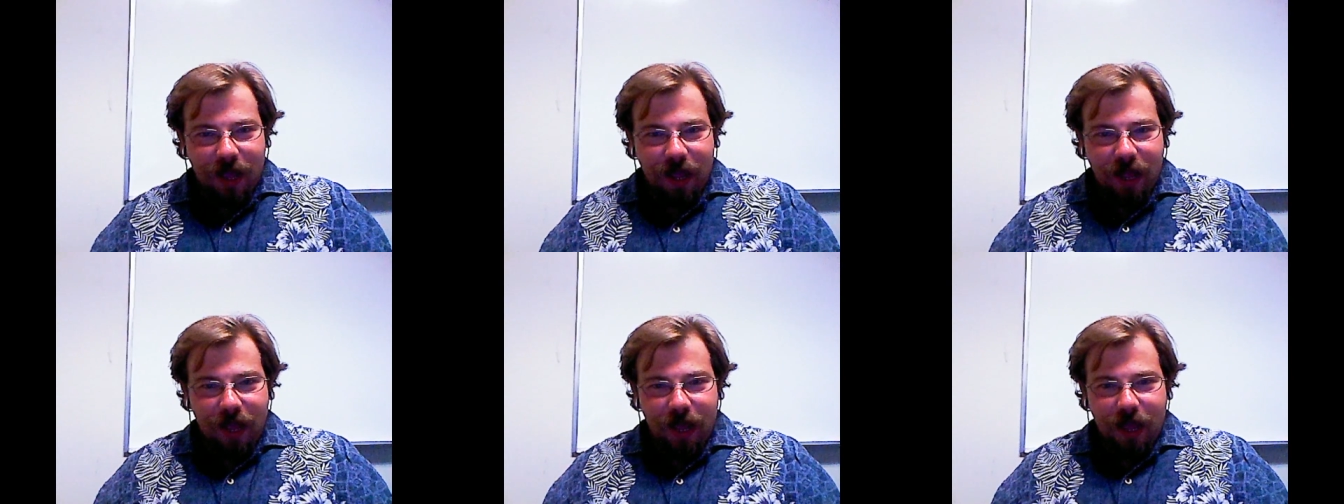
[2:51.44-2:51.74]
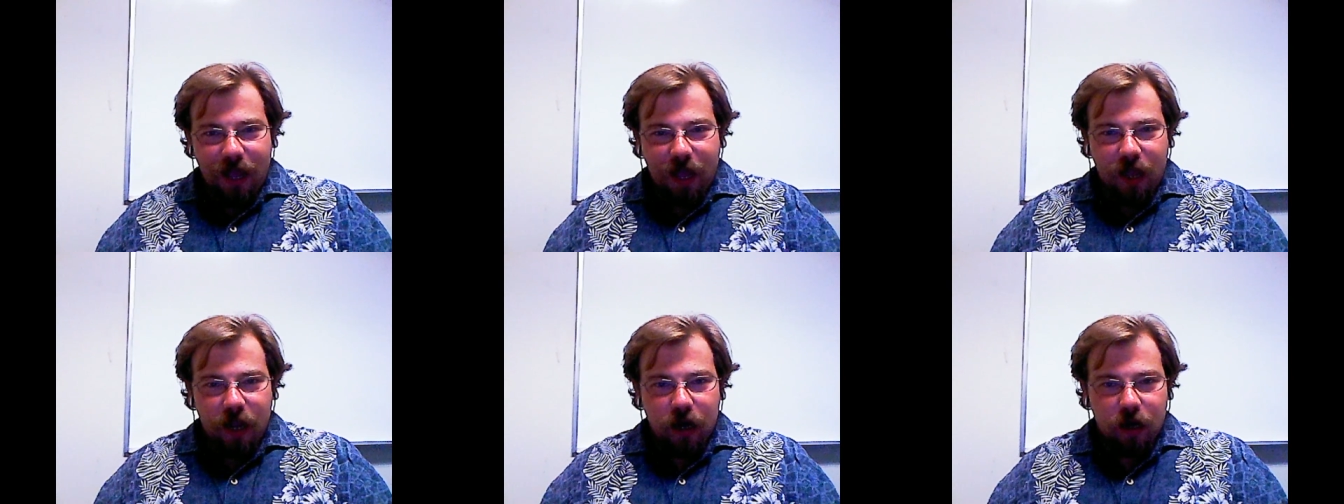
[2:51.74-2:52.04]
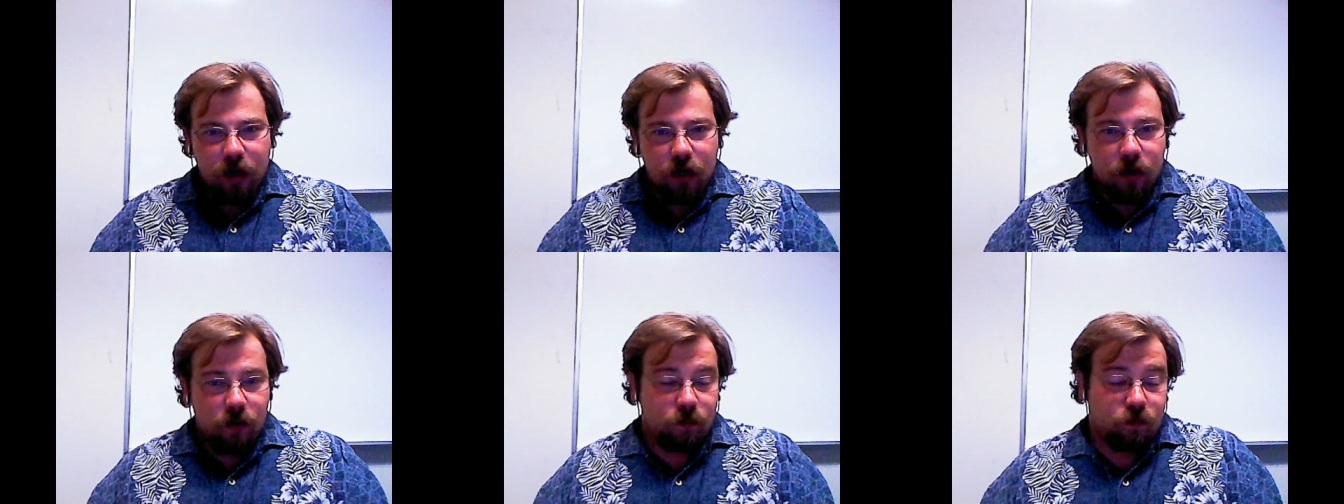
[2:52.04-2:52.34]

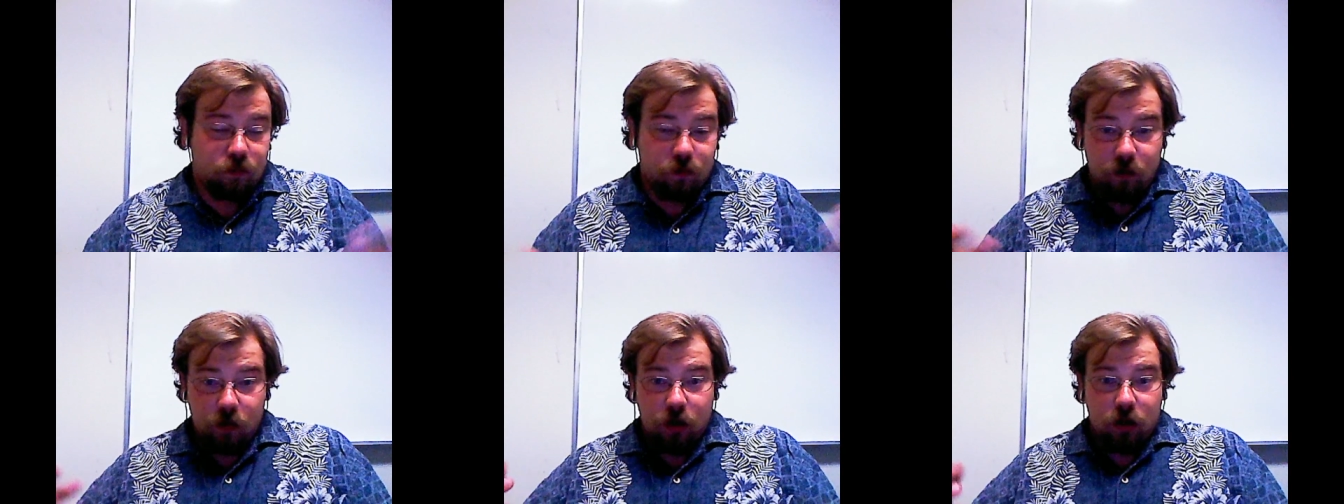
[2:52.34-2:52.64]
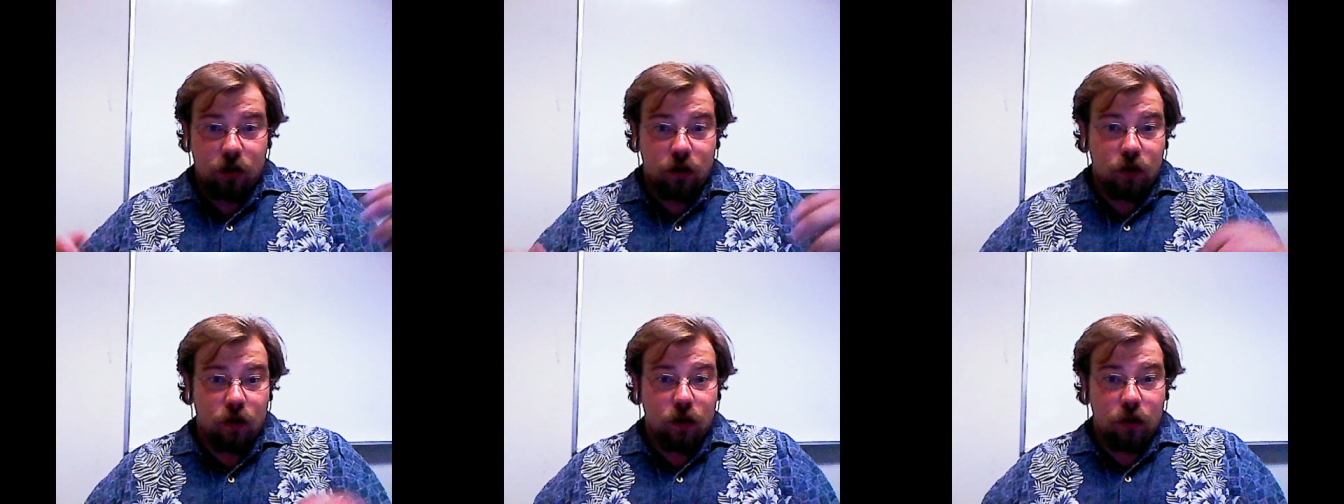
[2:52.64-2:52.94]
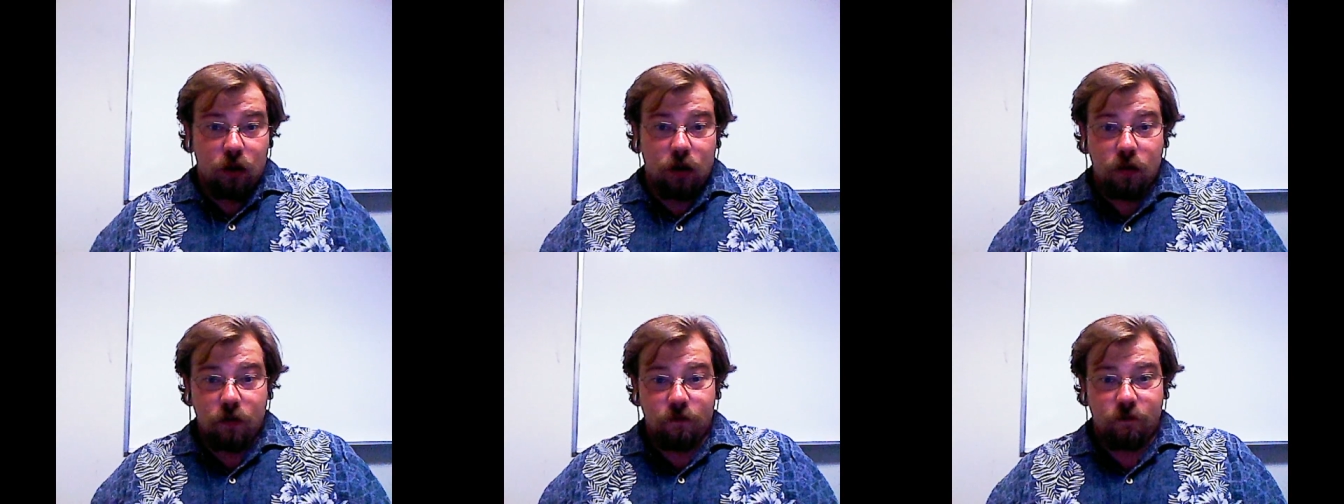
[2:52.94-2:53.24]
and
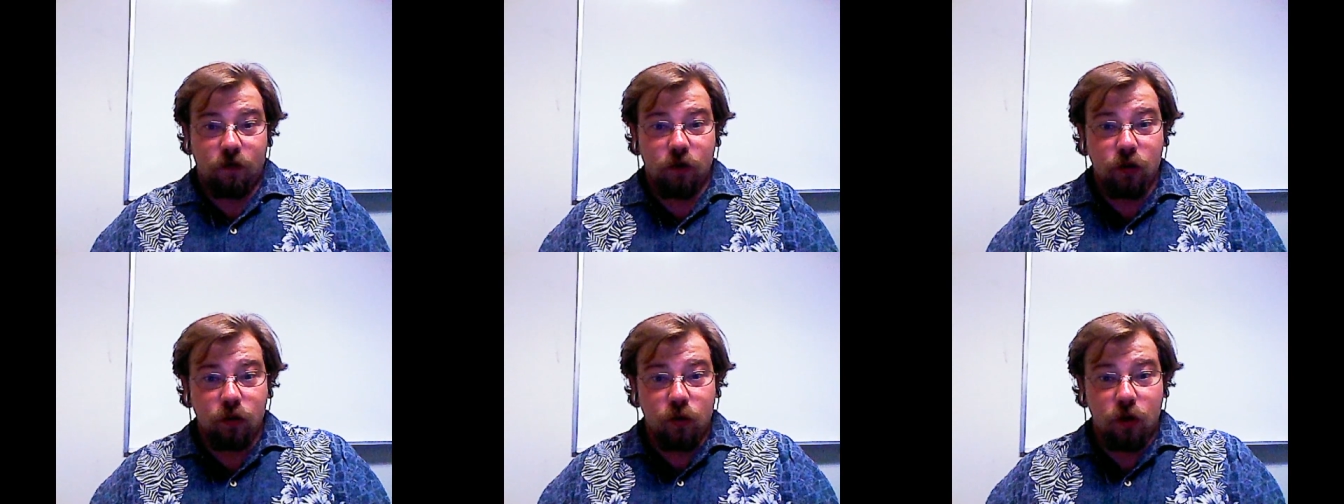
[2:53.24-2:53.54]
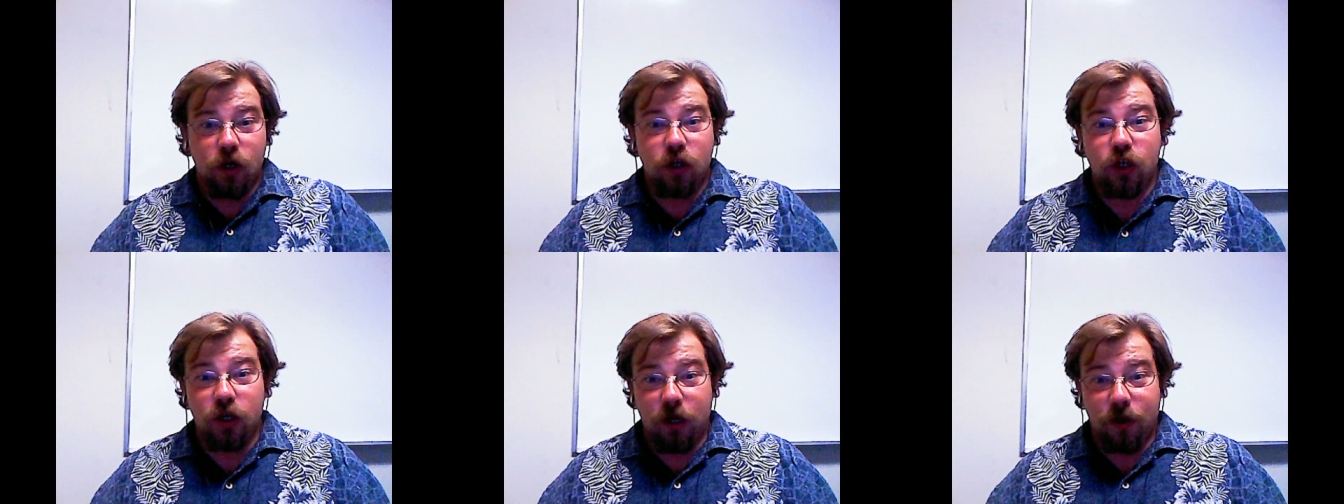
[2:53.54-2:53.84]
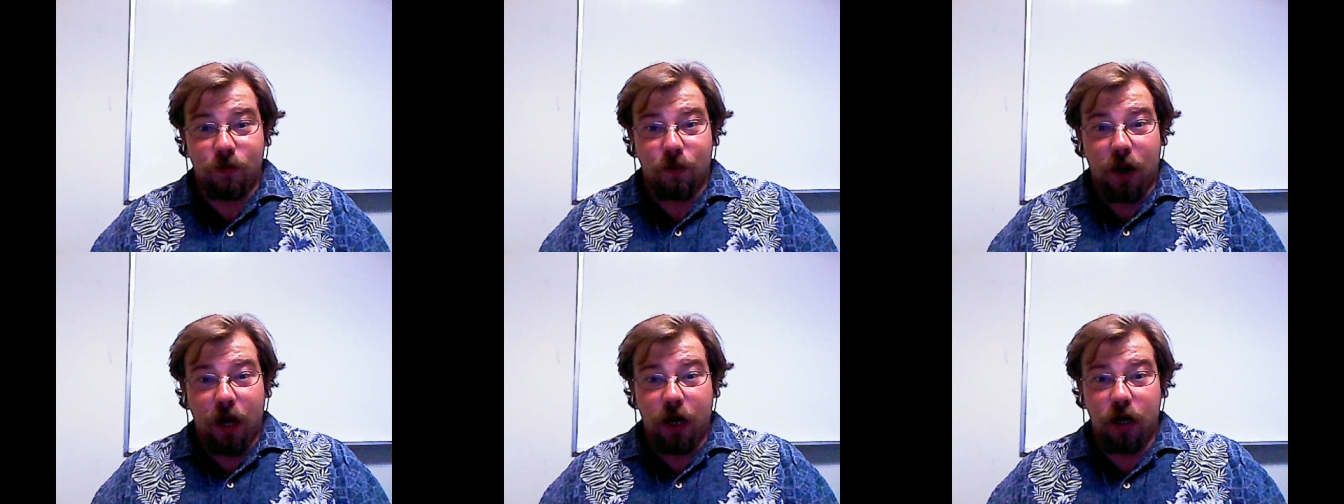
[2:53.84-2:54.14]
First question
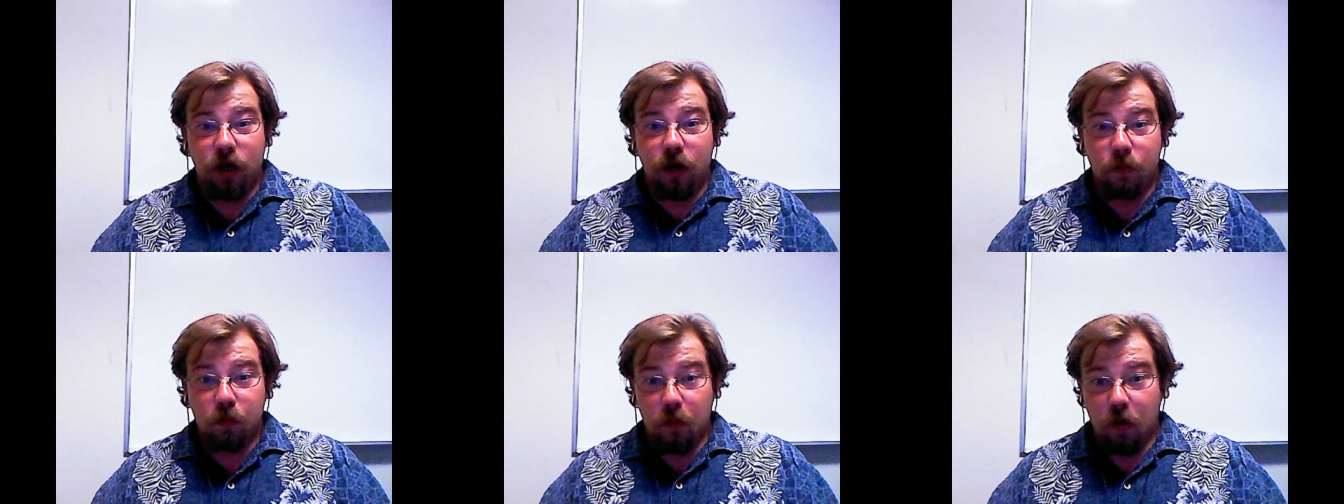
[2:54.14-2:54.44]
in mind,